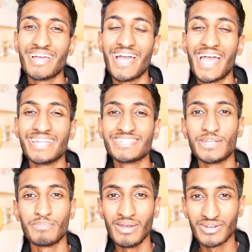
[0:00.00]
and in
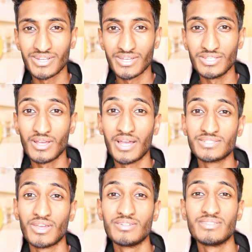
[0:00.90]
America you guys
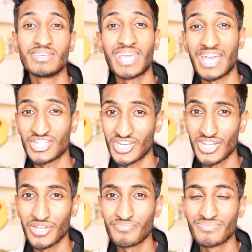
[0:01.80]
go to the
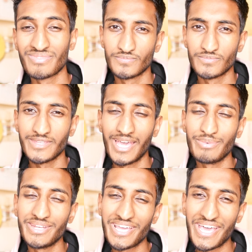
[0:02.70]
cashier. I
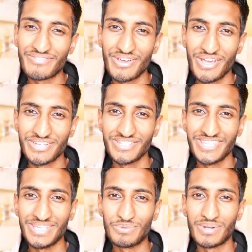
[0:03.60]
mean, I have heard
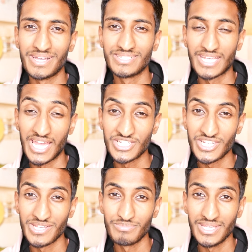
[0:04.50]
the word
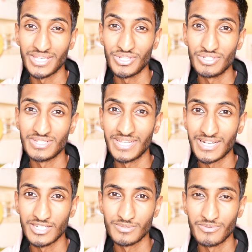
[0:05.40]
cashier being used in
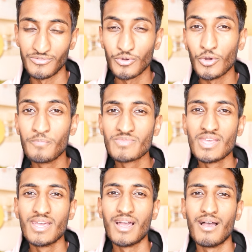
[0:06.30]
England before,
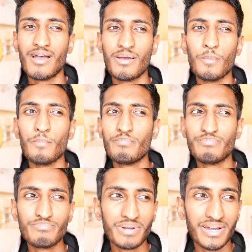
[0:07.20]

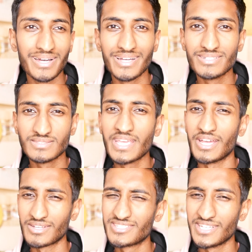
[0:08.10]
but
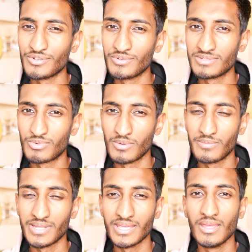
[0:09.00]
yeah, till is
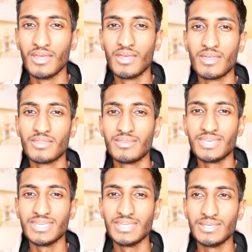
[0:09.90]
probably
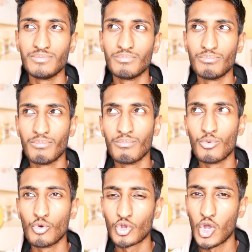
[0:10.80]
the
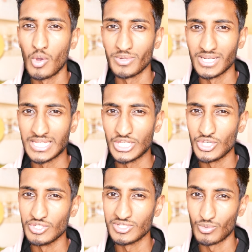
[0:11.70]
more commonly
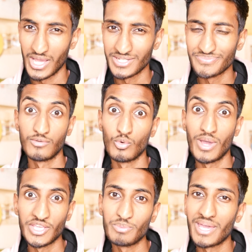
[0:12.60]
used word for
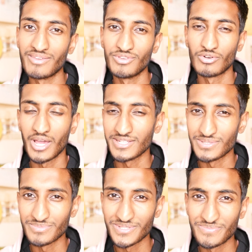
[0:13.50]
where you pay for your
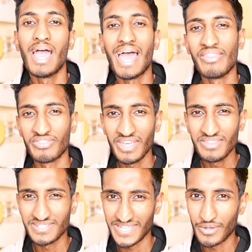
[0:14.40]
items. And then
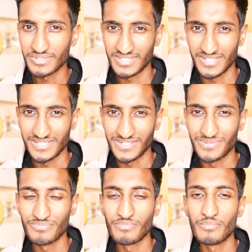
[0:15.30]
the sales
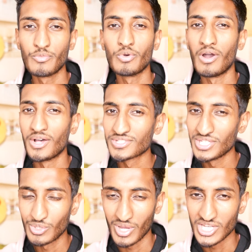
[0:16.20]
assistant will ask you
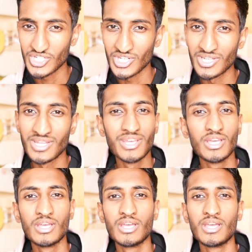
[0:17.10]
a question:
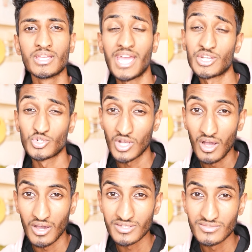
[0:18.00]
cash or
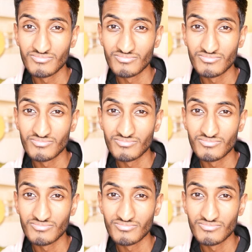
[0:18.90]
card?